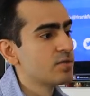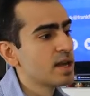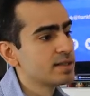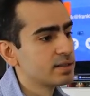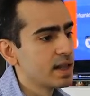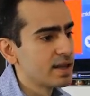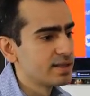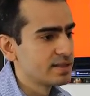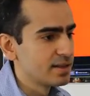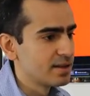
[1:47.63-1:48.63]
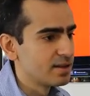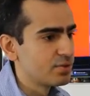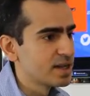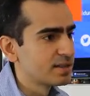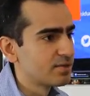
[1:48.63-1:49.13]

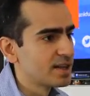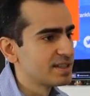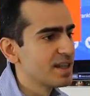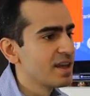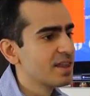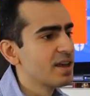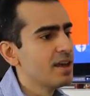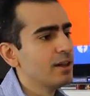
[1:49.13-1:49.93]
rasterized layer,